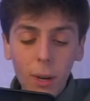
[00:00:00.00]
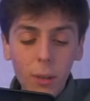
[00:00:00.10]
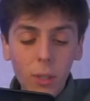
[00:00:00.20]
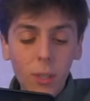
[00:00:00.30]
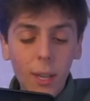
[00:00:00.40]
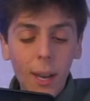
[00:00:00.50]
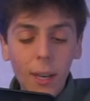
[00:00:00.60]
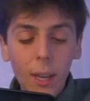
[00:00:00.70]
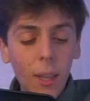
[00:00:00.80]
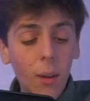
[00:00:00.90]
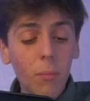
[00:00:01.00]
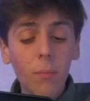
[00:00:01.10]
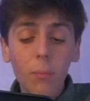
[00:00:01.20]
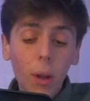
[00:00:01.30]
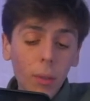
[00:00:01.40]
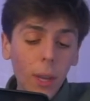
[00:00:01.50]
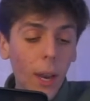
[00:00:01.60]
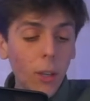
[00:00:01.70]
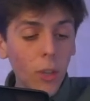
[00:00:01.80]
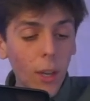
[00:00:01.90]
but it's just an idea that I'm probably
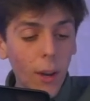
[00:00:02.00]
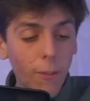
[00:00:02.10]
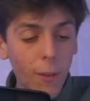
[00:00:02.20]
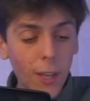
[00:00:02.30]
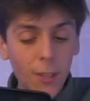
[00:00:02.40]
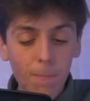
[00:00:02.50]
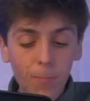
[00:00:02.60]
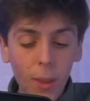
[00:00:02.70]
gonna actually gonna finish